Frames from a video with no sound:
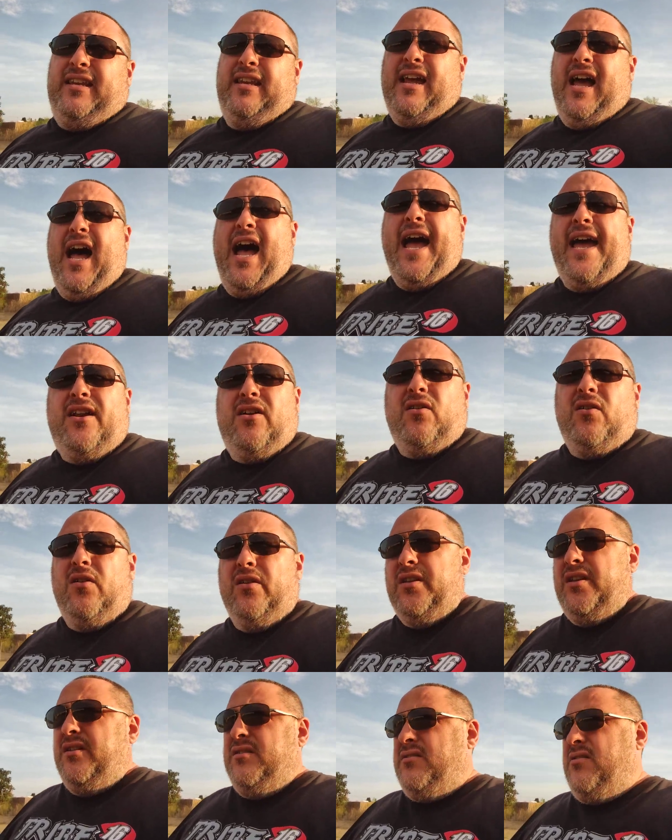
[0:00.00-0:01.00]
the
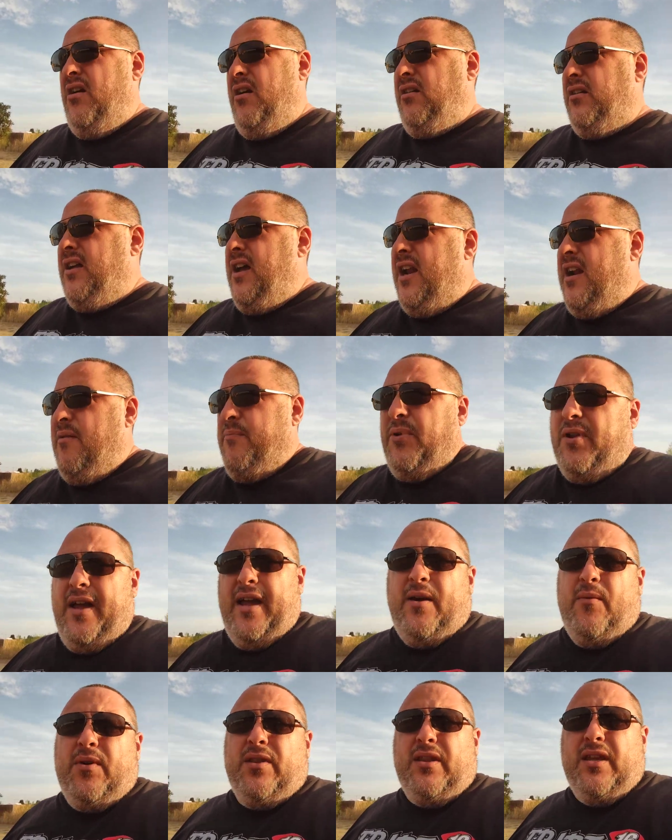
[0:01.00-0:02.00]
idle, you start kind of
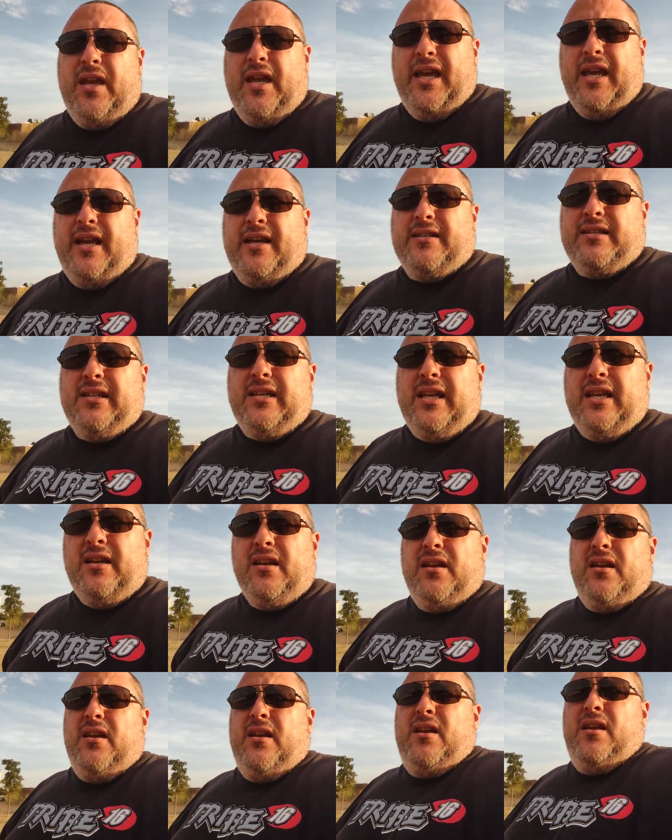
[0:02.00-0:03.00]
playing with things, and then
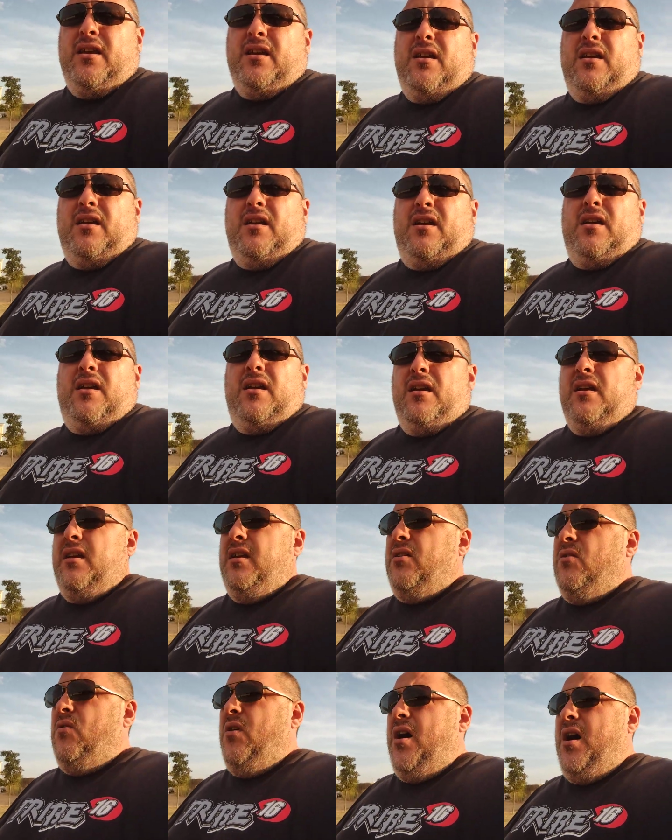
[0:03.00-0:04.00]

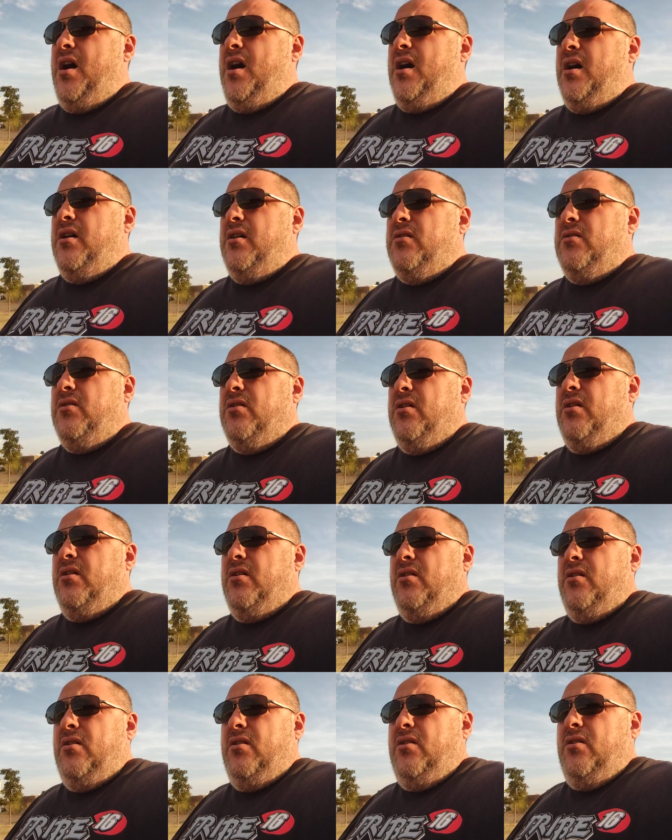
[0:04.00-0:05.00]
you all
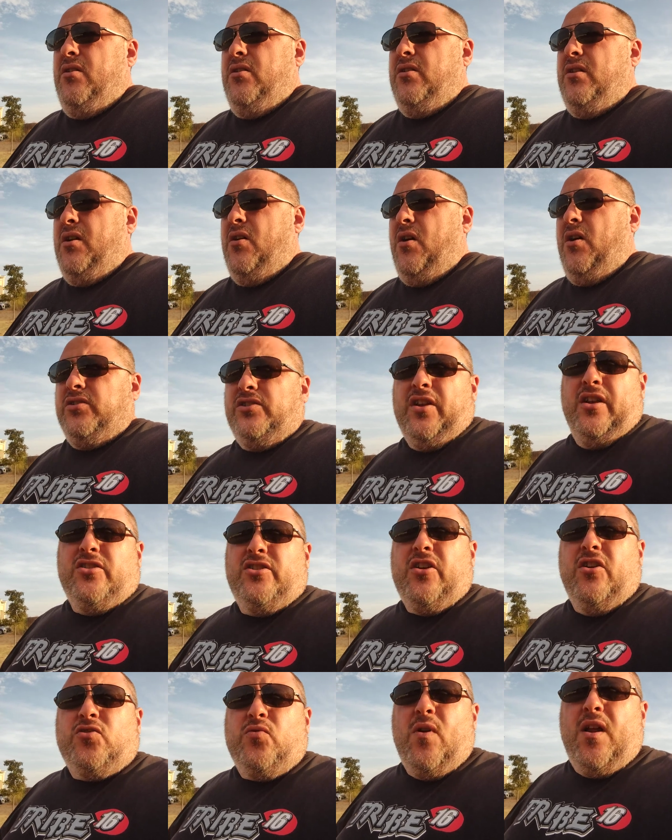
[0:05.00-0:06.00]
of a sudden it
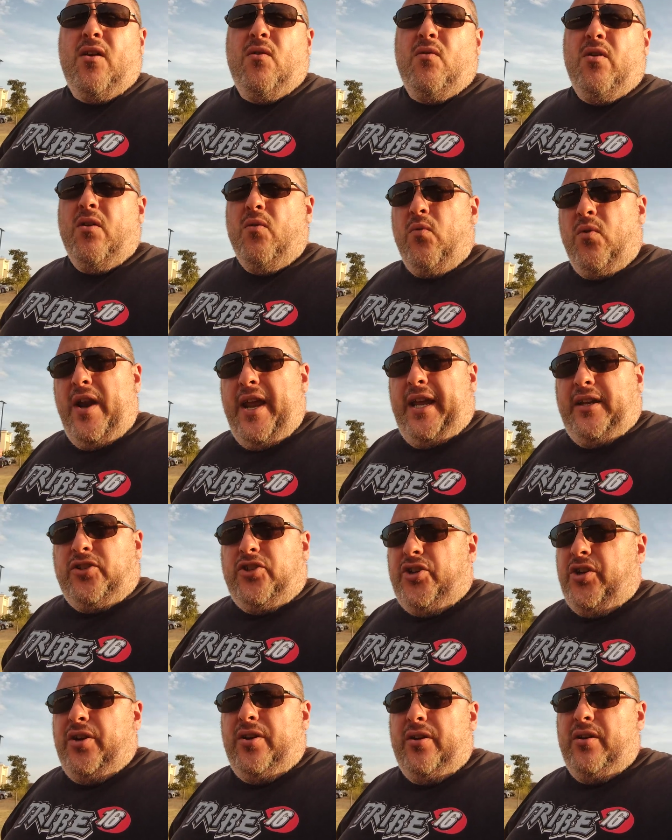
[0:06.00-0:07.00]
starts running real
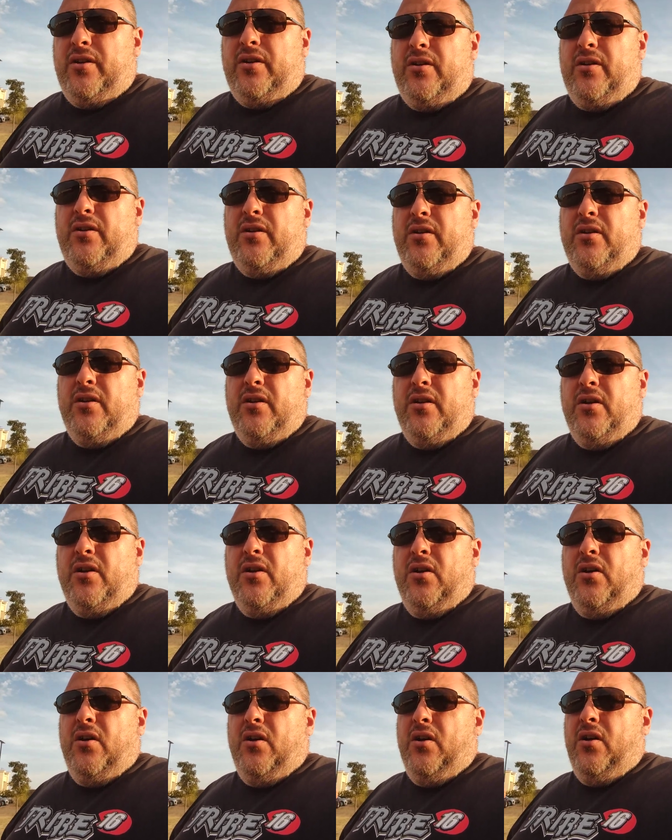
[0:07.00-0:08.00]
rich.
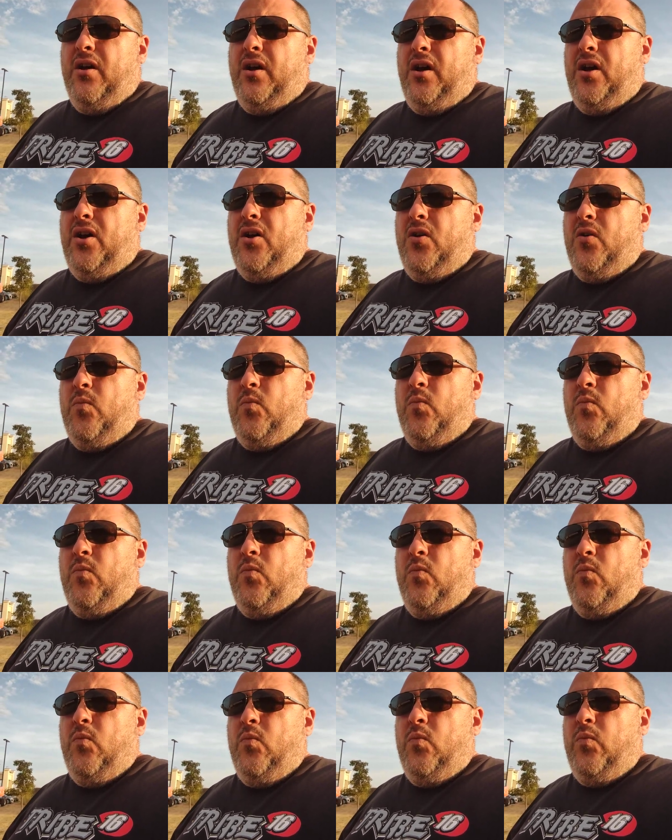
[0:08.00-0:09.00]

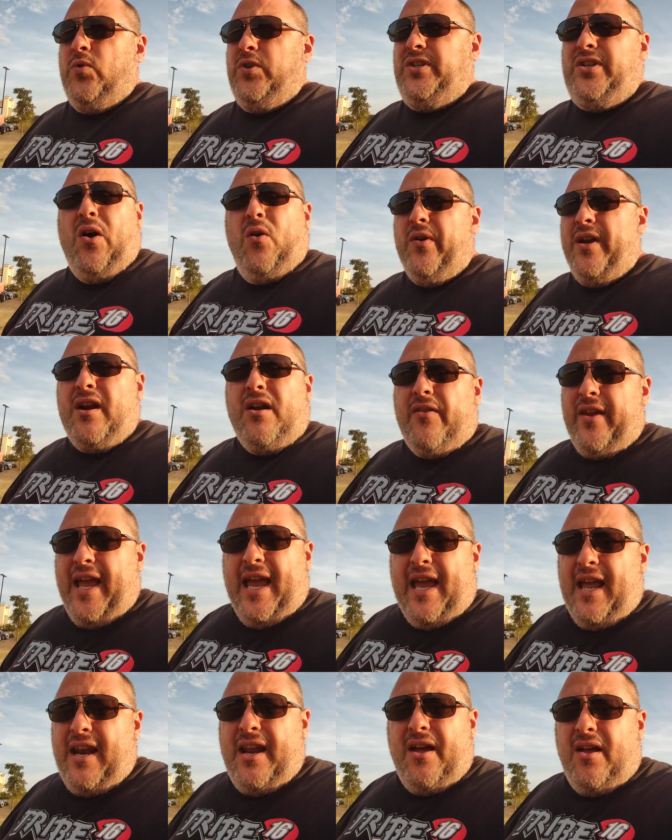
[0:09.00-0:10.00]
Don't get on the
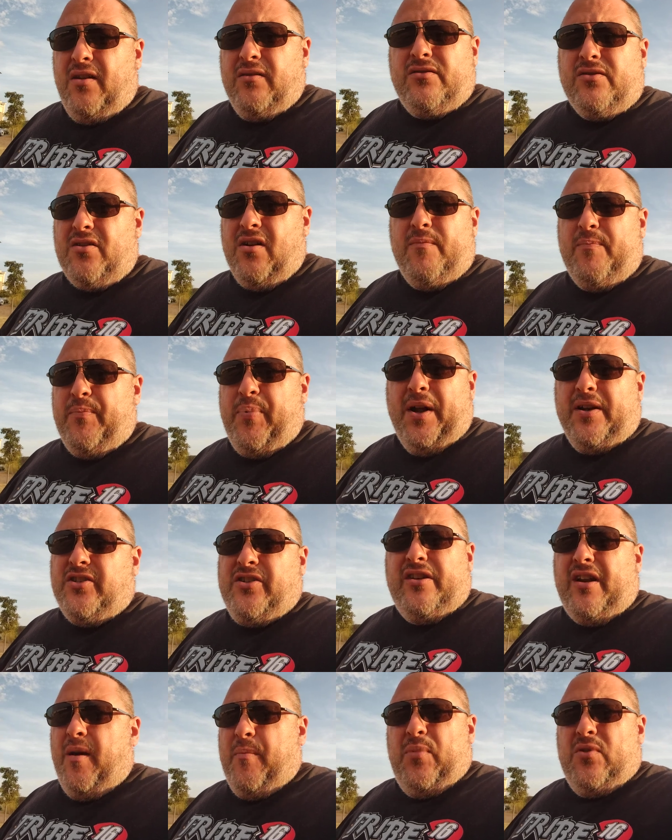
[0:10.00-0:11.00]
handheld and start
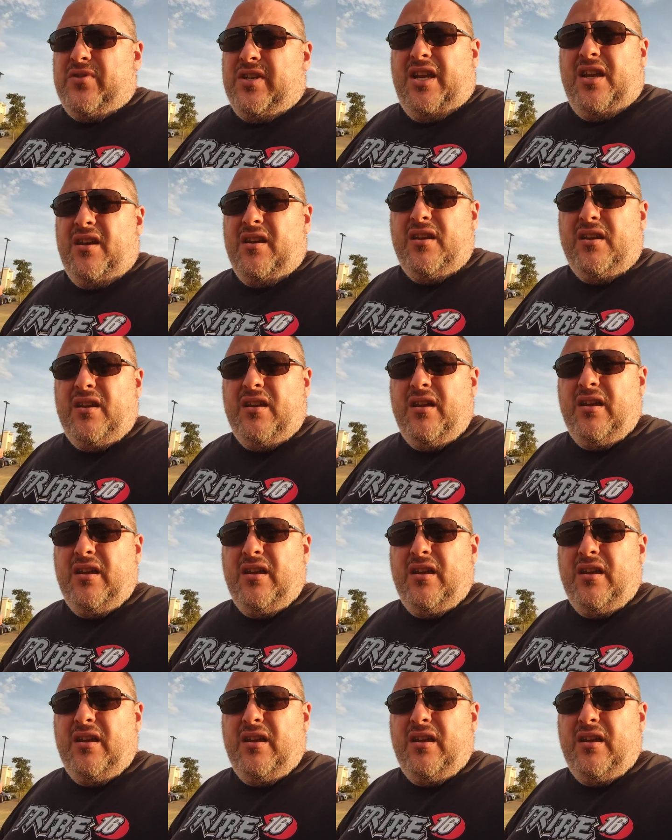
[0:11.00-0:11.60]
punching numbers in.